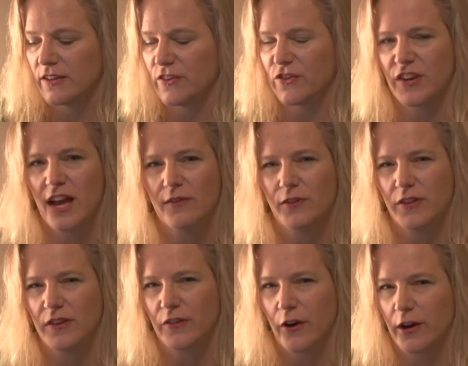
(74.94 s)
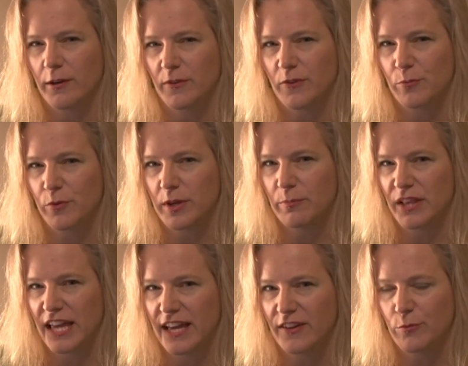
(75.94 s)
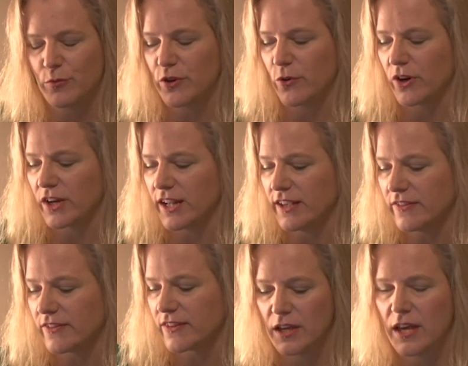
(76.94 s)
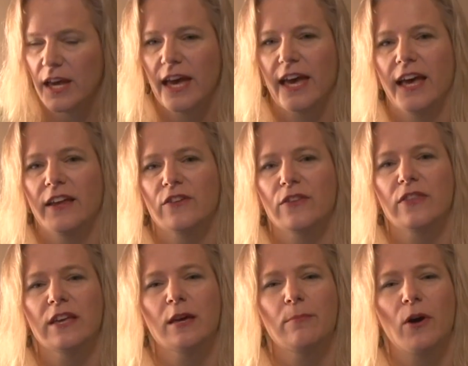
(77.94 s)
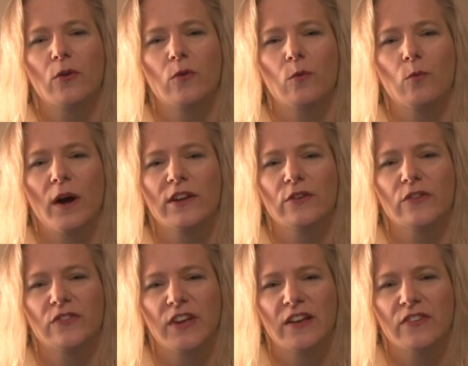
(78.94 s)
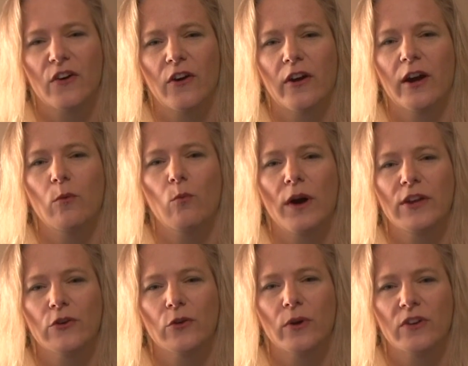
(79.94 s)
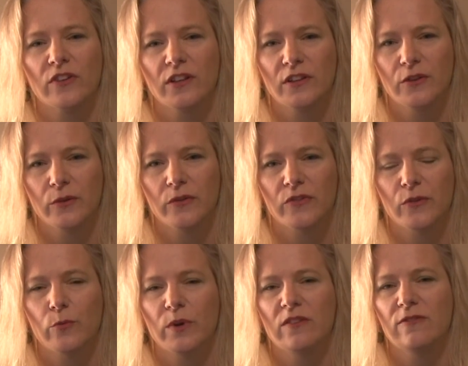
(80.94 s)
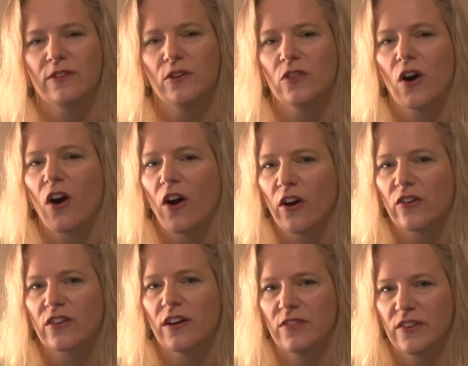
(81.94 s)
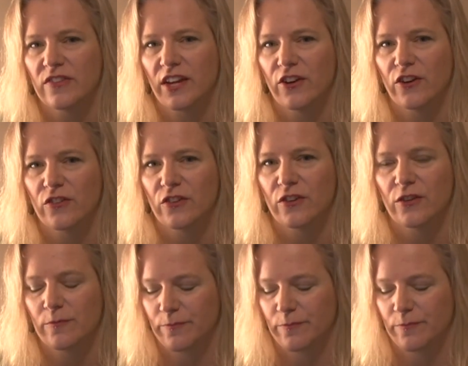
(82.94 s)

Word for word: Did she have all these arguments pre-planned, pre-organized? And think about what your stakes are and what you're going to lose so that we can feel the heart of this character.